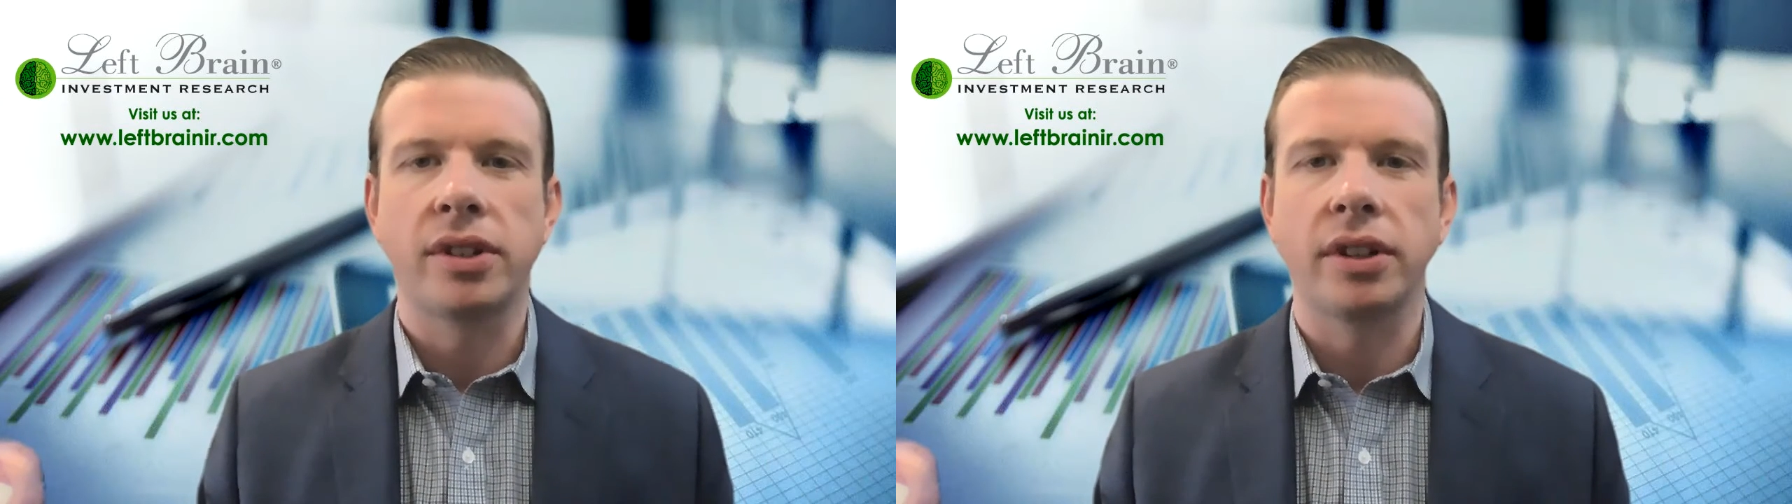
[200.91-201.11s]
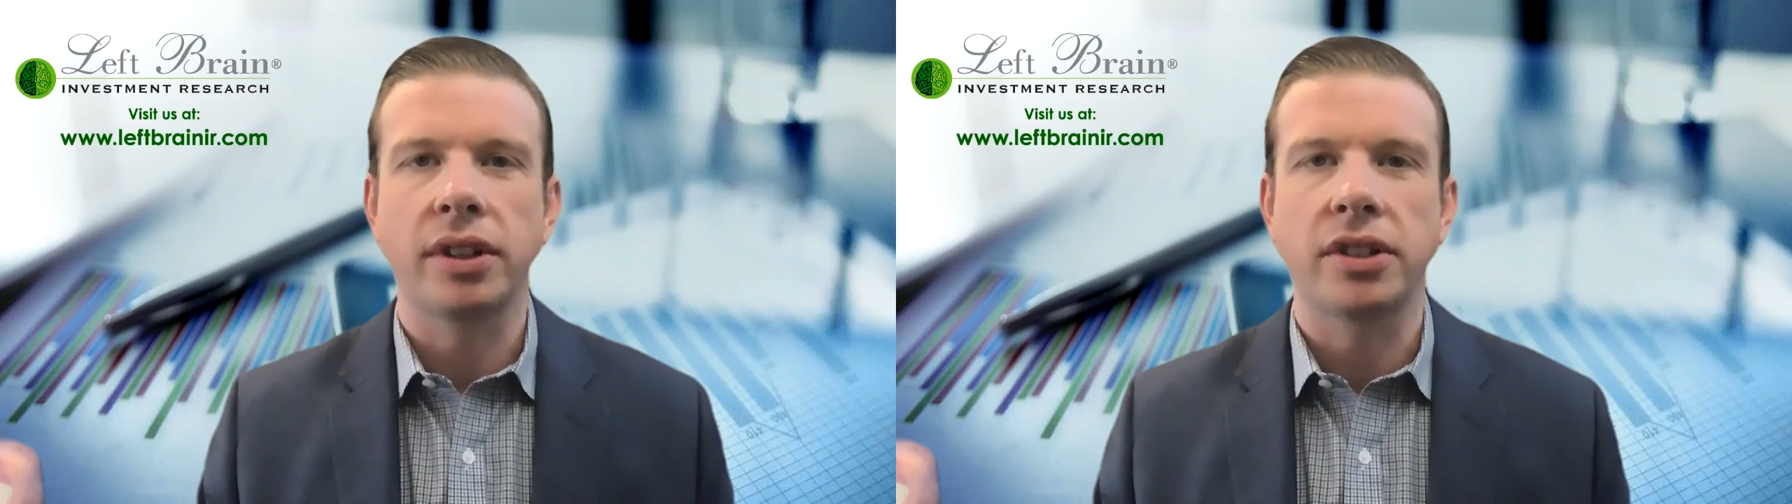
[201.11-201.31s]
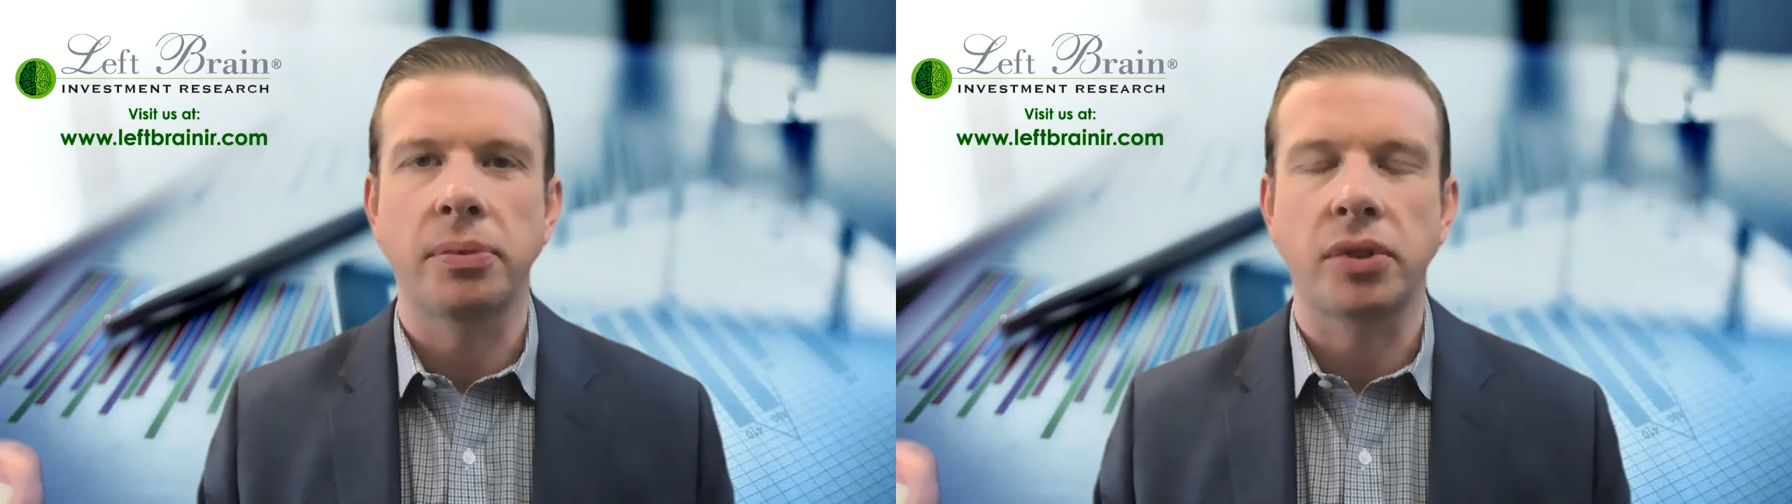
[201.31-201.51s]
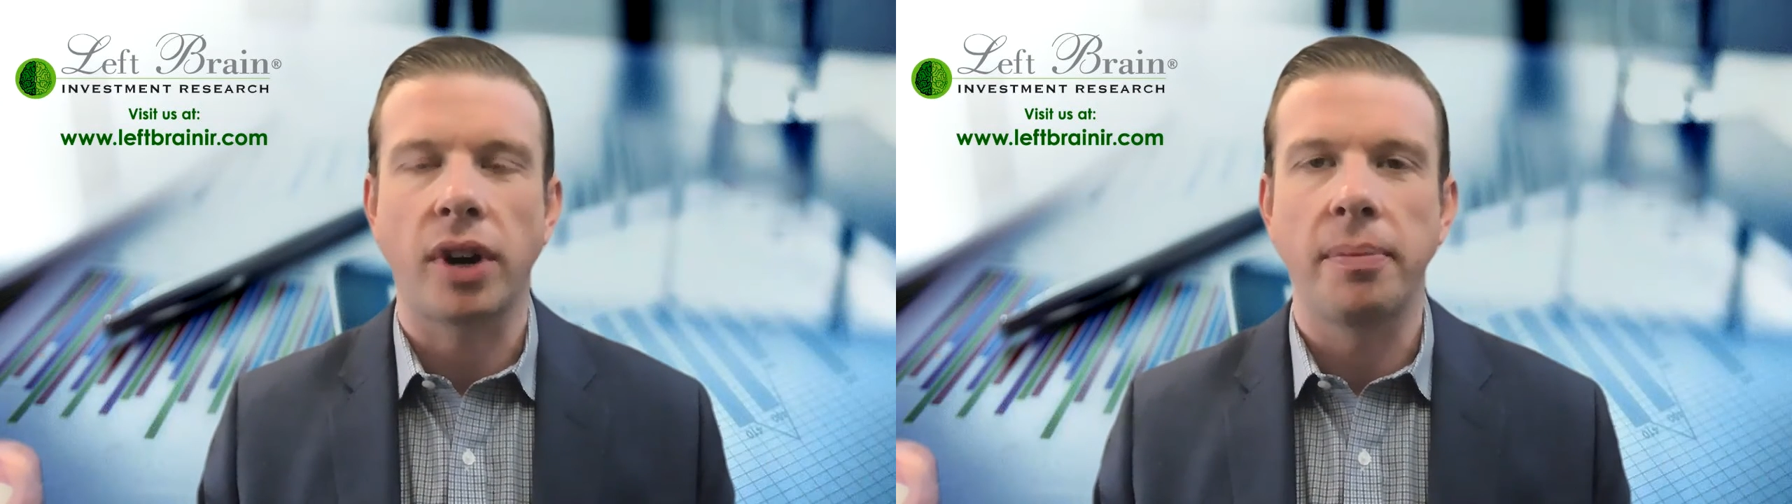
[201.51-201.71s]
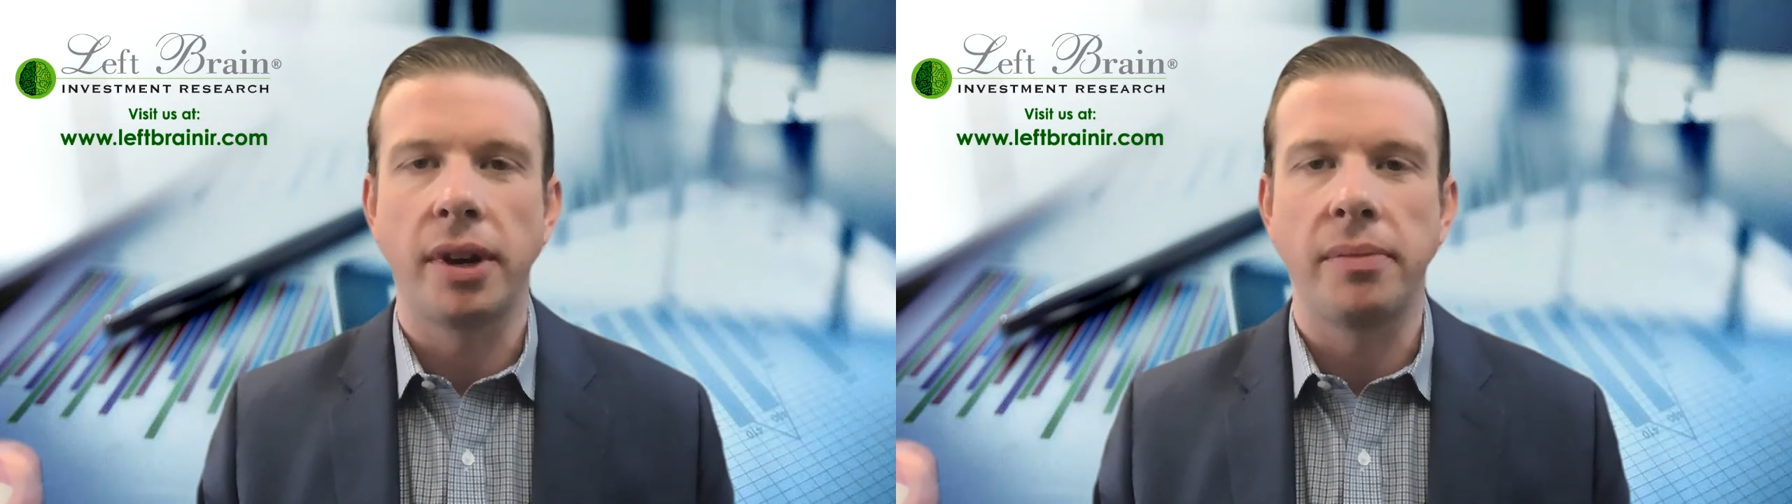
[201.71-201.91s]
click the
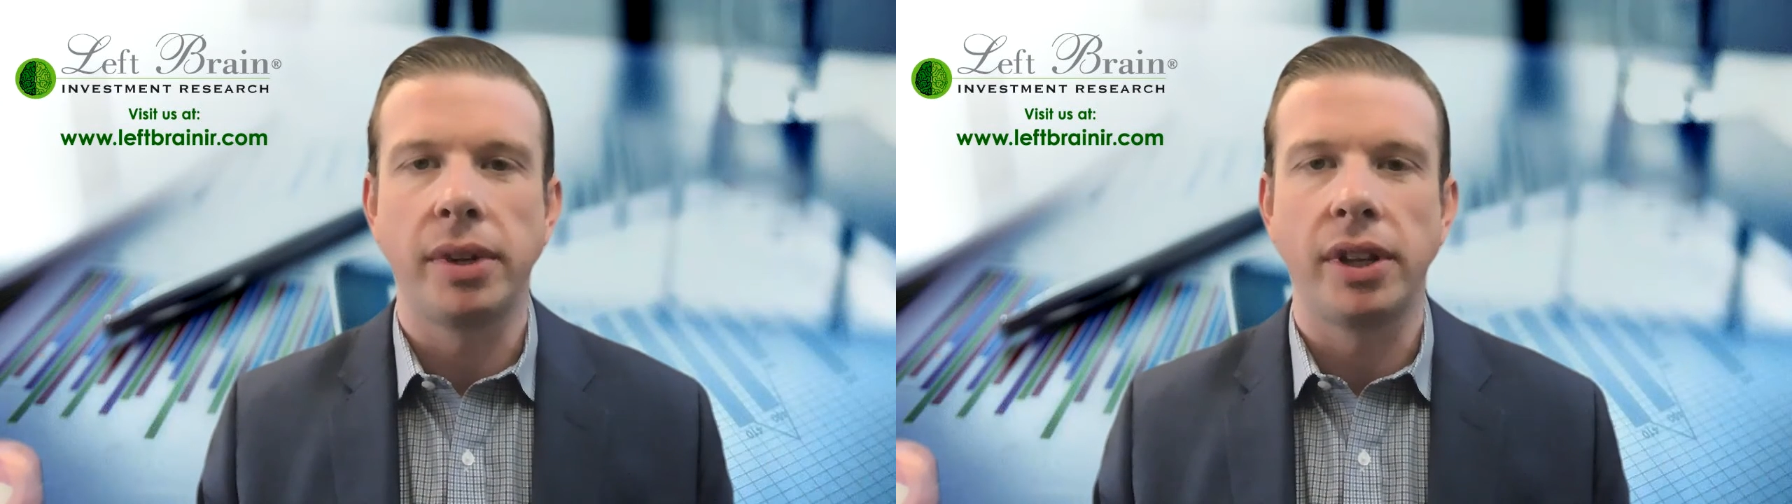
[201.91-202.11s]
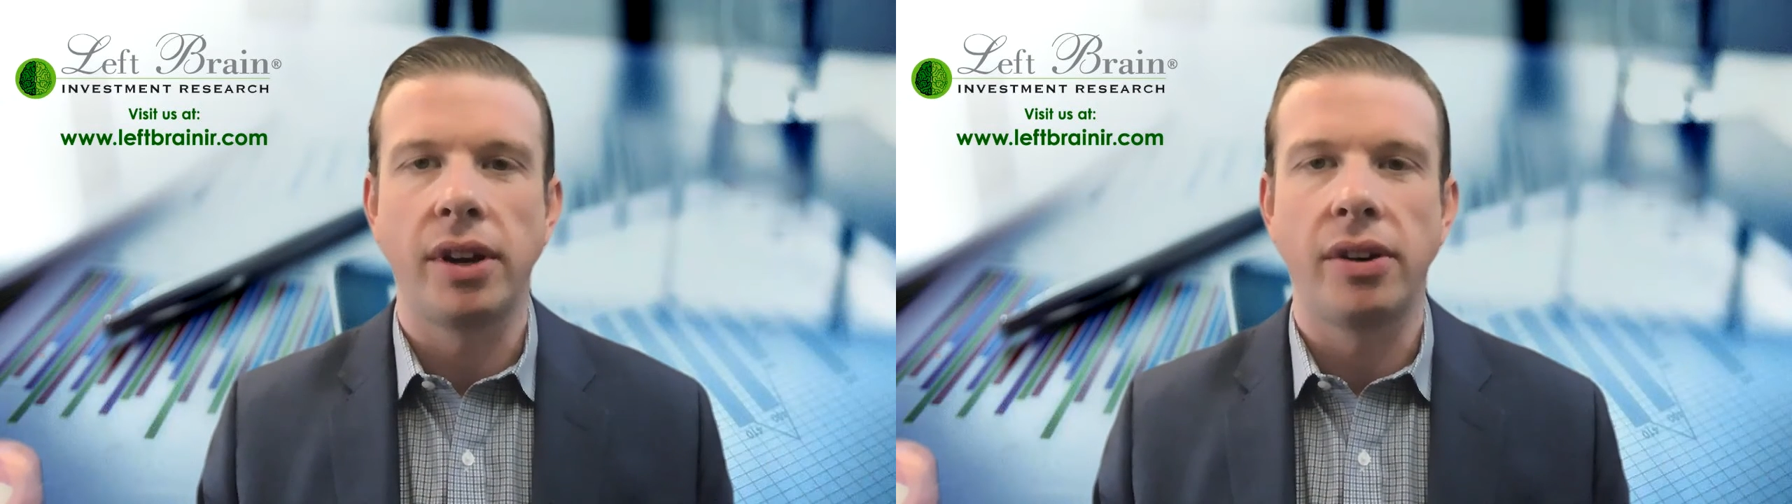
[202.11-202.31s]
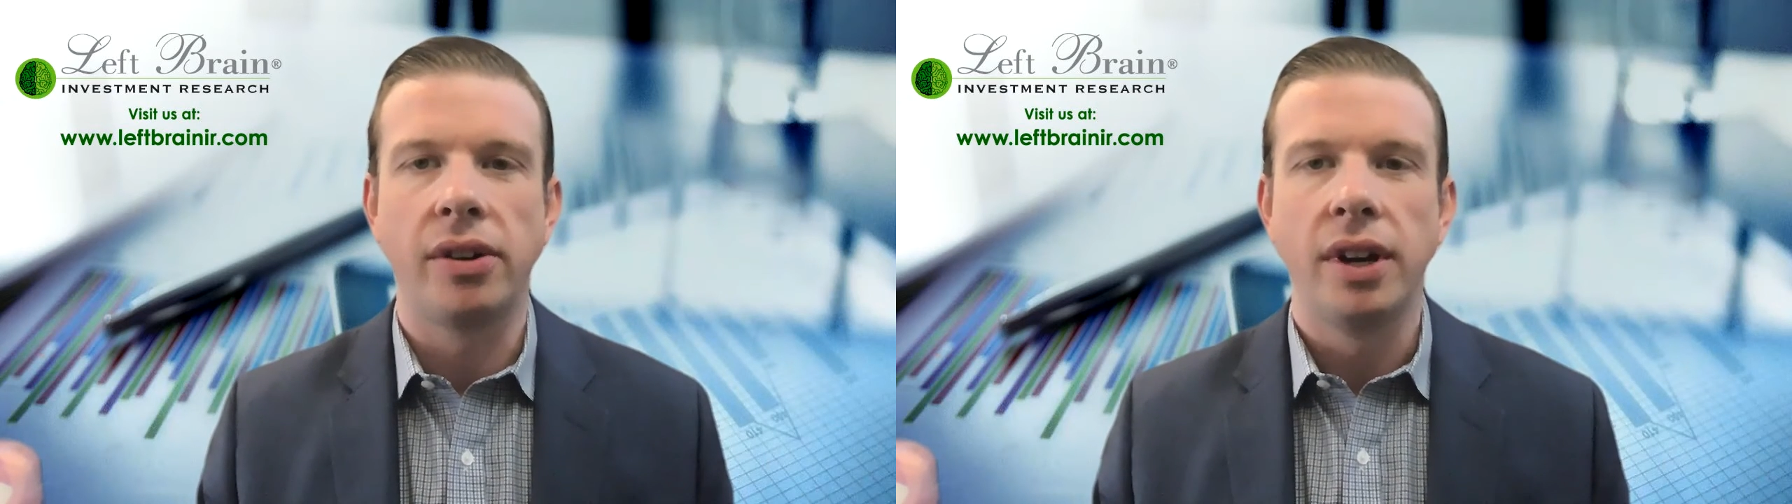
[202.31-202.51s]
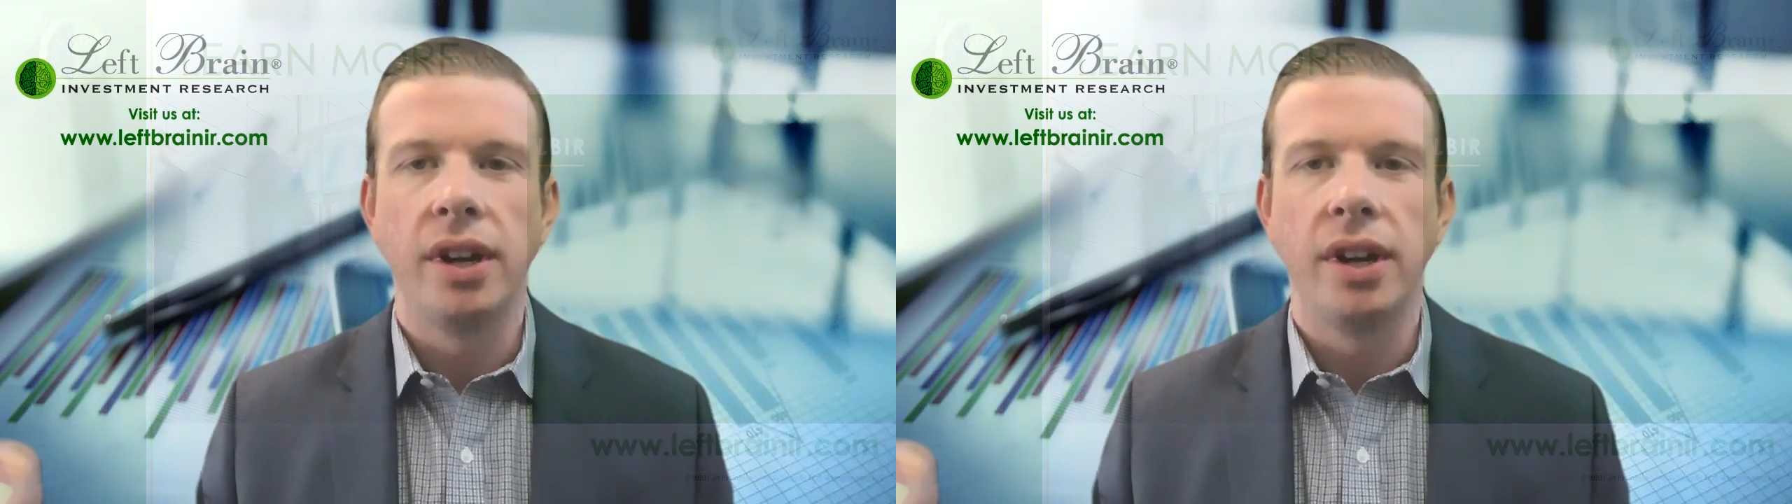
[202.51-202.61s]
subscribe button below.